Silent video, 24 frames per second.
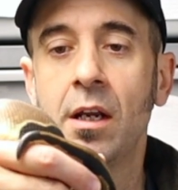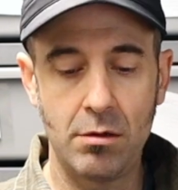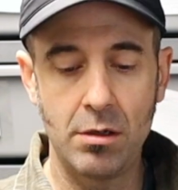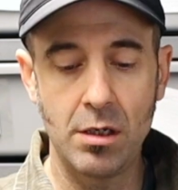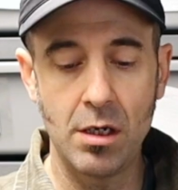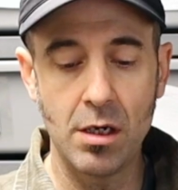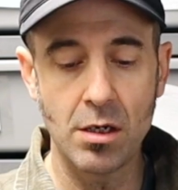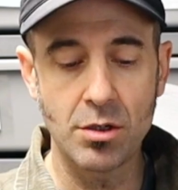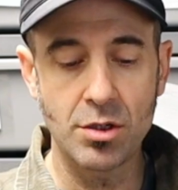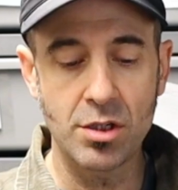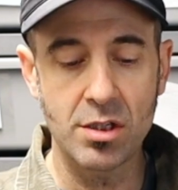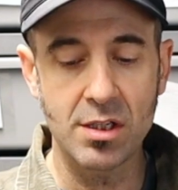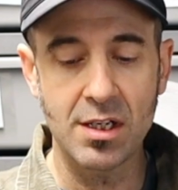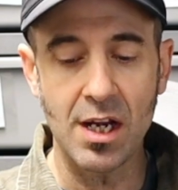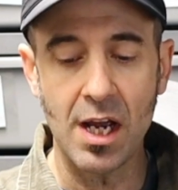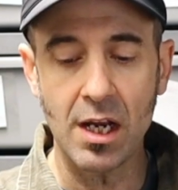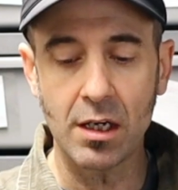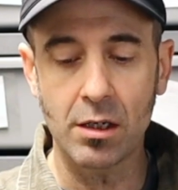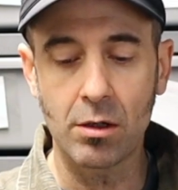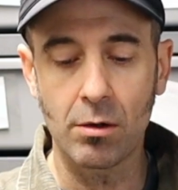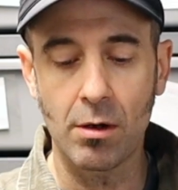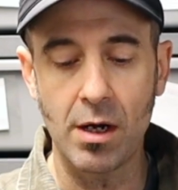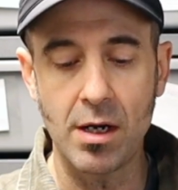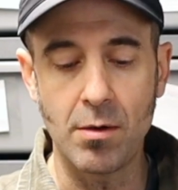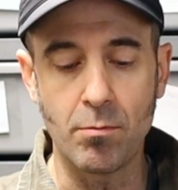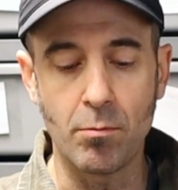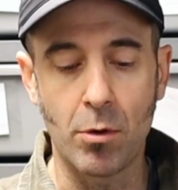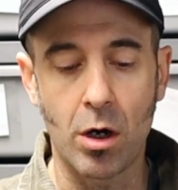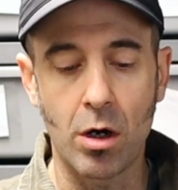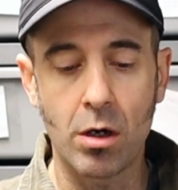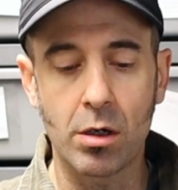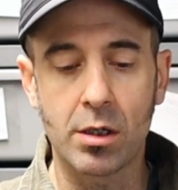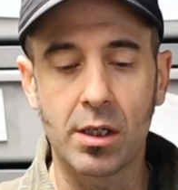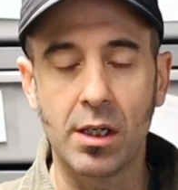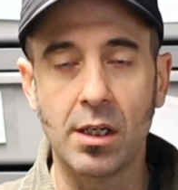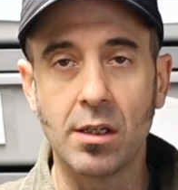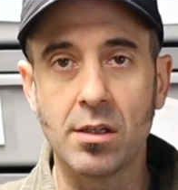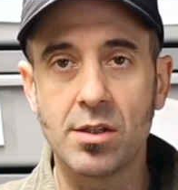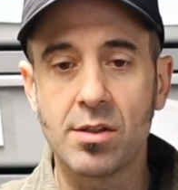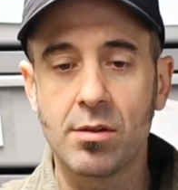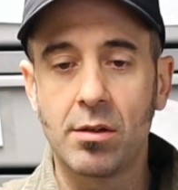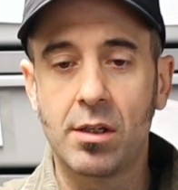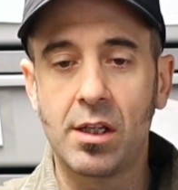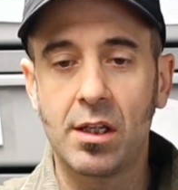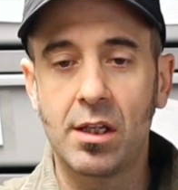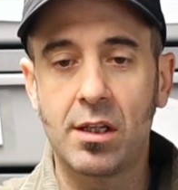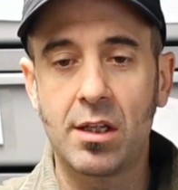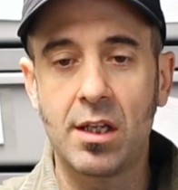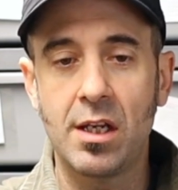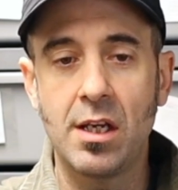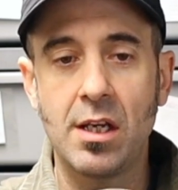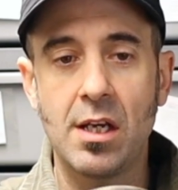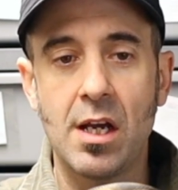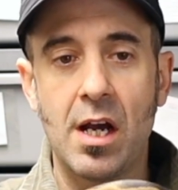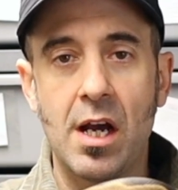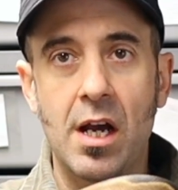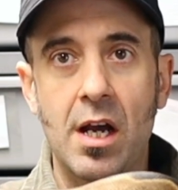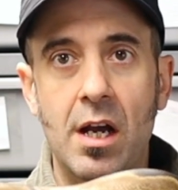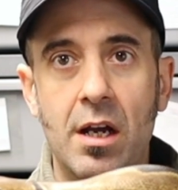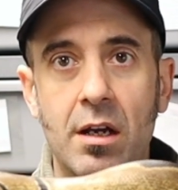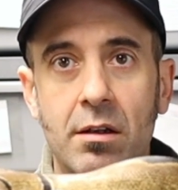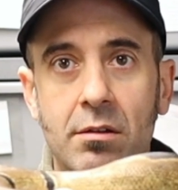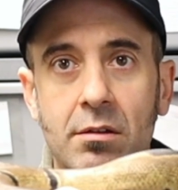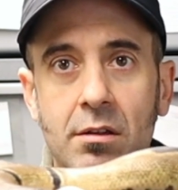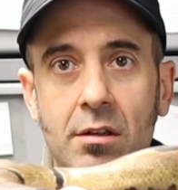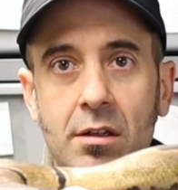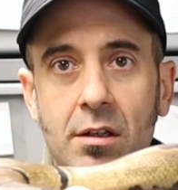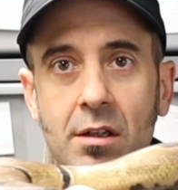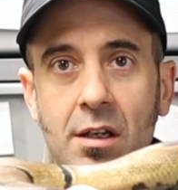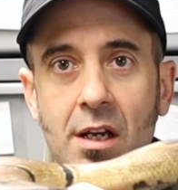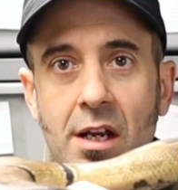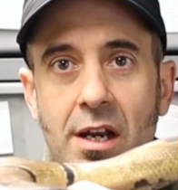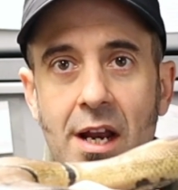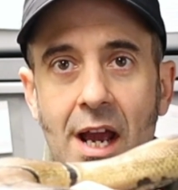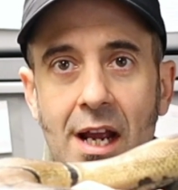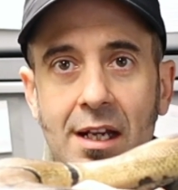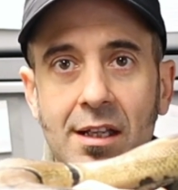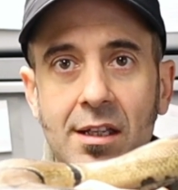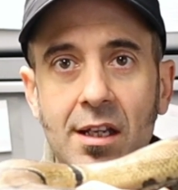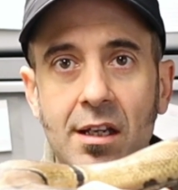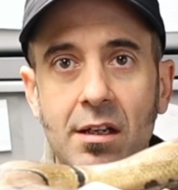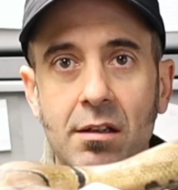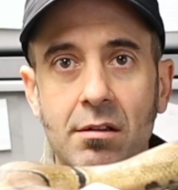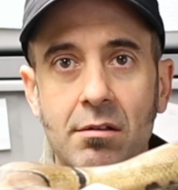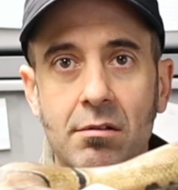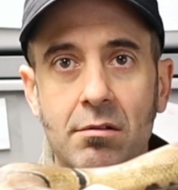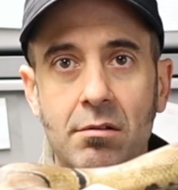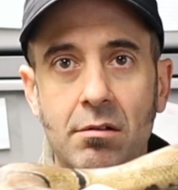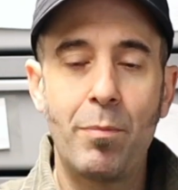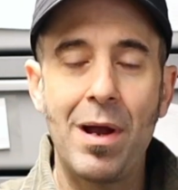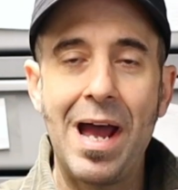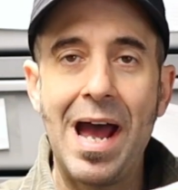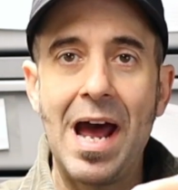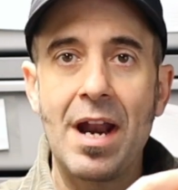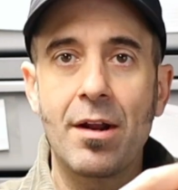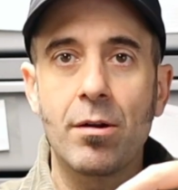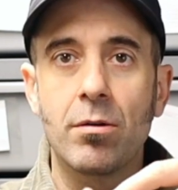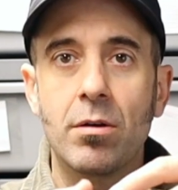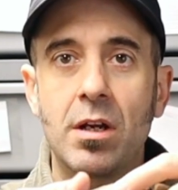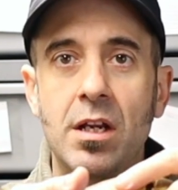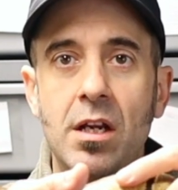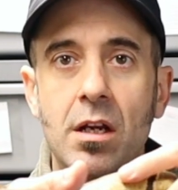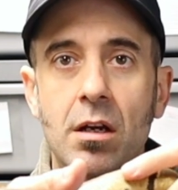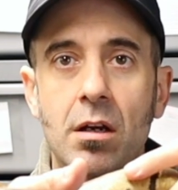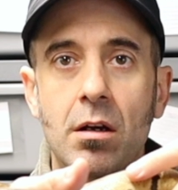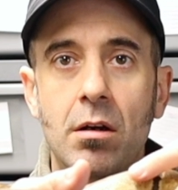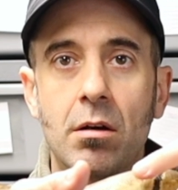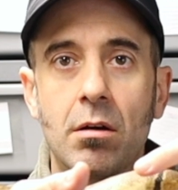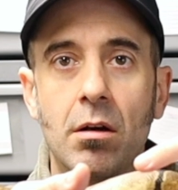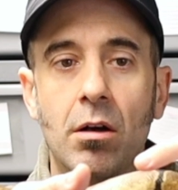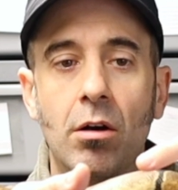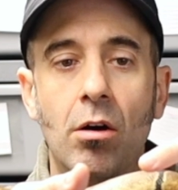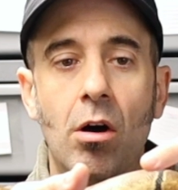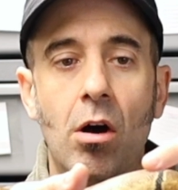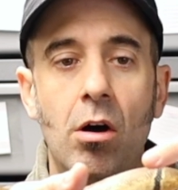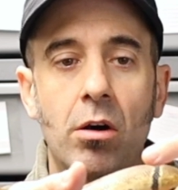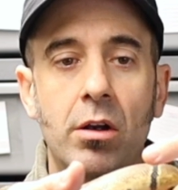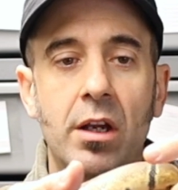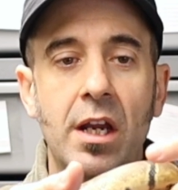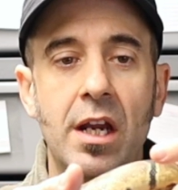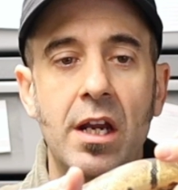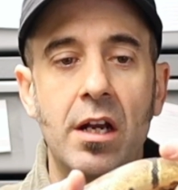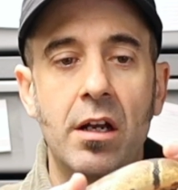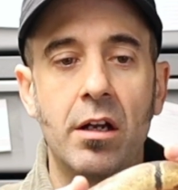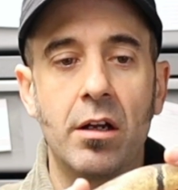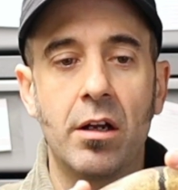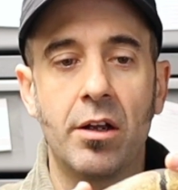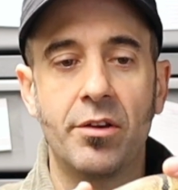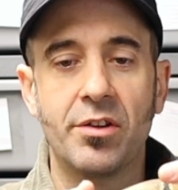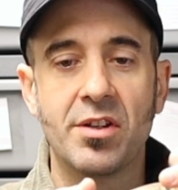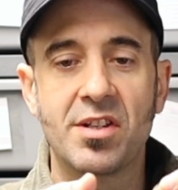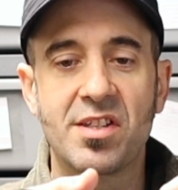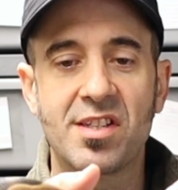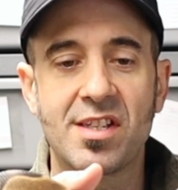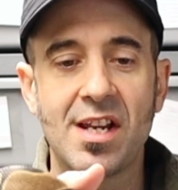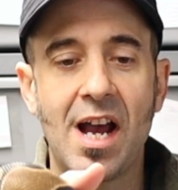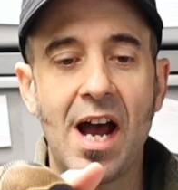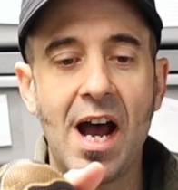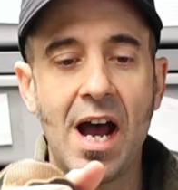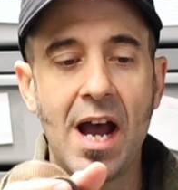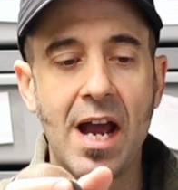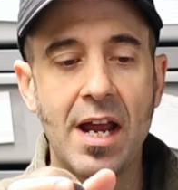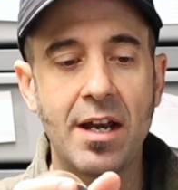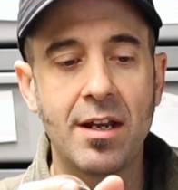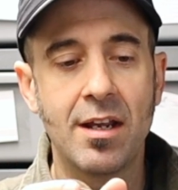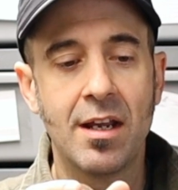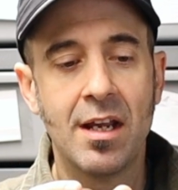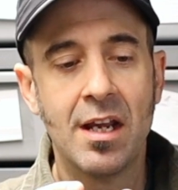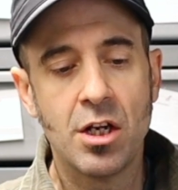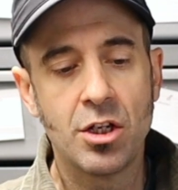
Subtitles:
You know, she's got great markings. Look at the connected pattern here, elongated on the side.